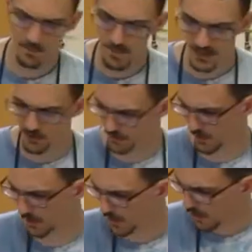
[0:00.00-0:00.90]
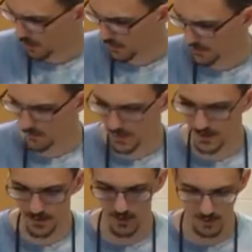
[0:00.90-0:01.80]
Make sure once you've
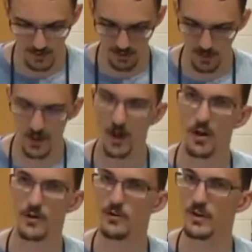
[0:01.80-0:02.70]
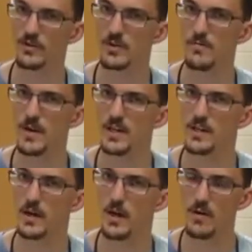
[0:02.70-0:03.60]
got this kind of all stretched and ready
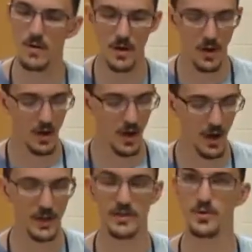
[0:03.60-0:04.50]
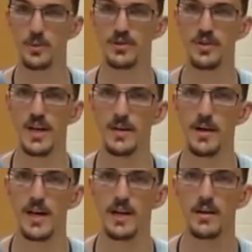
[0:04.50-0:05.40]
to go that you put your name
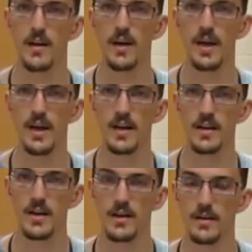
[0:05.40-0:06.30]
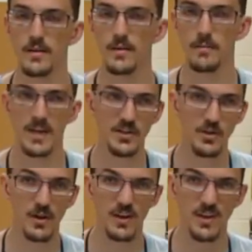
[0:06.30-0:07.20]
on it, and then make
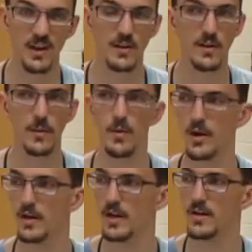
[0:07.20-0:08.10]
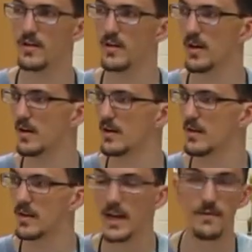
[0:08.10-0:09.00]
sure it's set somewhere nice and
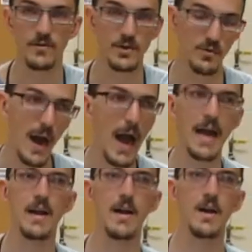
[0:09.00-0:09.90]
safe to dry.